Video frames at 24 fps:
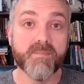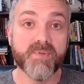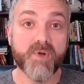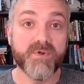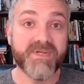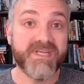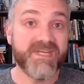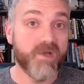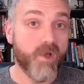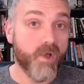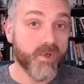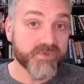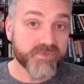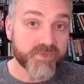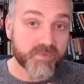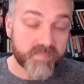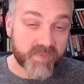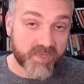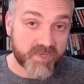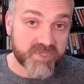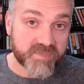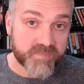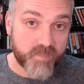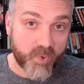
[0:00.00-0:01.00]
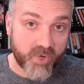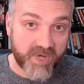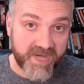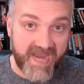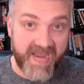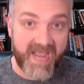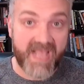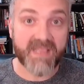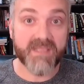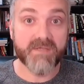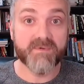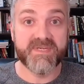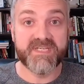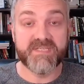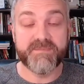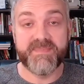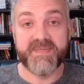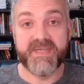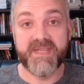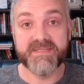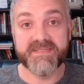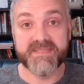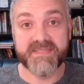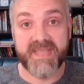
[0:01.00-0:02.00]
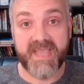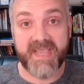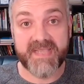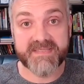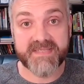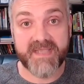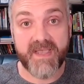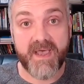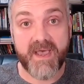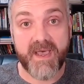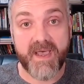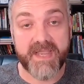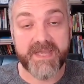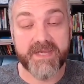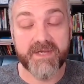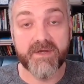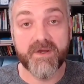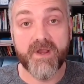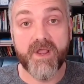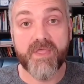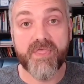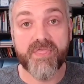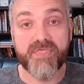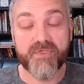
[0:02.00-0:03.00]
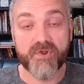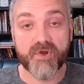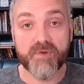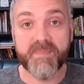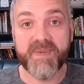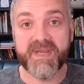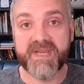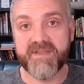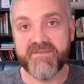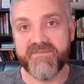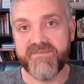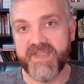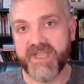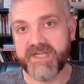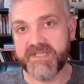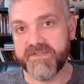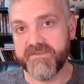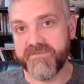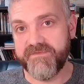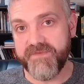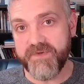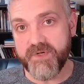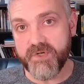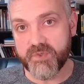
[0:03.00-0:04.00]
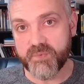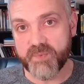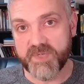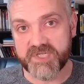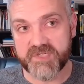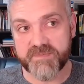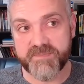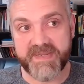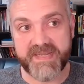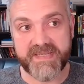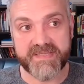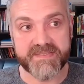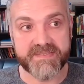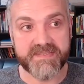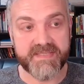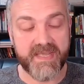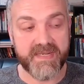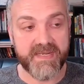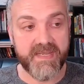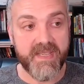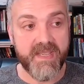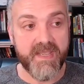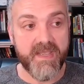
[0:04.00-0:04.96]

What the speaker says: Protein also burns more calories because it has a higher thermic effect of food, which means that